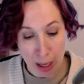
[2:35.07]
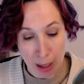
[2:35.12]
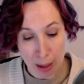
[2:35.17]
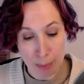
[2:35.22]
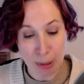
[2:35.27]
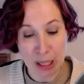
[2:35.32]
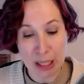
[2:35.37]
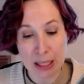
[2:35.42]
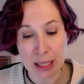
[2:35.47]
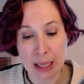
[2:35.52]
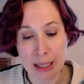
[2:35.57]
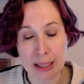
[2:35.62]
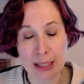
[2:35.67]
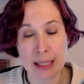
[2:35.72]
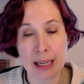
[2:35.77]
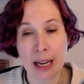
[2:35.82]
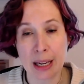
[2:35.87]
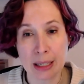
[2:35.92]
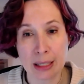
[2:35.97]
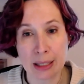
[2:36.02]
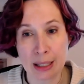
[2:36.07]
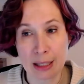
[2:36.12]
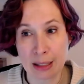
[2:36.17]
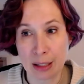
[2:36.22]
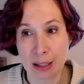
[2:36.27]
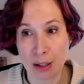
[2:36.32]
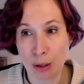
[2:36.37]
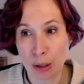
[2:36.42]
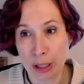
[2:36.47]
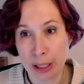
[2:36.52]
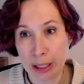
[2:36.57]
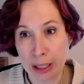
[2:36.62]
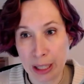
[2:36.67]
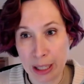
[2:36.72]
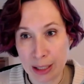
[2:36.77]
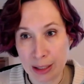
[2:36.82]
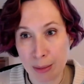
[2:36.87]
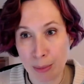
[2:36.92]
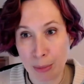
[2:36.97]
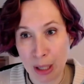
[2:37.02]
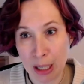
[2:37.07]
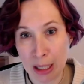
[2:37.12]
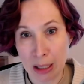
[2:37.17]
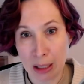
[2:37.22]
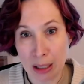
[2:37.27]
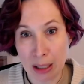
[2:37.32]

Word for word: but it, it's not necessarily like something an